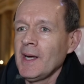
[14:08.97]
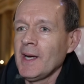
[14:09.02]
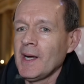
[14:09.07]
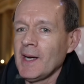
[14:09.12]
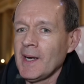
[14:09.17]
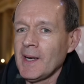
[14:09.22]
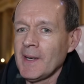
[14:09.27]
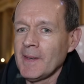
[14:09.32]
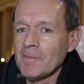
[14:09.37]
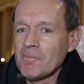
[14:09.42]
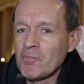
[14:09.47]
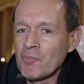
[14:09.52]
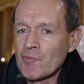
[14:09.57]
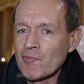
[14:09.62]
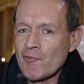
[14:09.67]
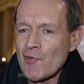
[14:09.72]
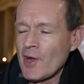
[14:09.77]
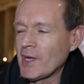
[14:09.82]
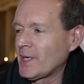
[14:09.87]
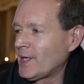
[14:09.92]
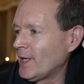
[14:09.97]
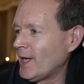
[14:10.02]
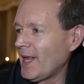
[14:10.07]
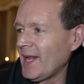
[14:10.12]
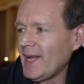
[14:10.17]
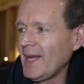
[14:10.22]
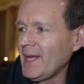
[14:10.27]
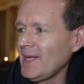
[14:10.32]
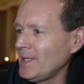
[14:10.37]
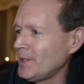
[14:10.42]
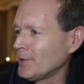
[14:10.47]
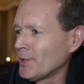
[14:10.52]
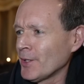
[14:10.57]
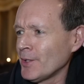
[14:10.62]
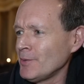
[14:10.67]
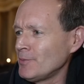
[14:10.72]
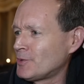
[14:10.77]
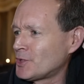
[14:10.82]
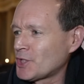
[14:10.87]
Um, Frank and Eddie, you know,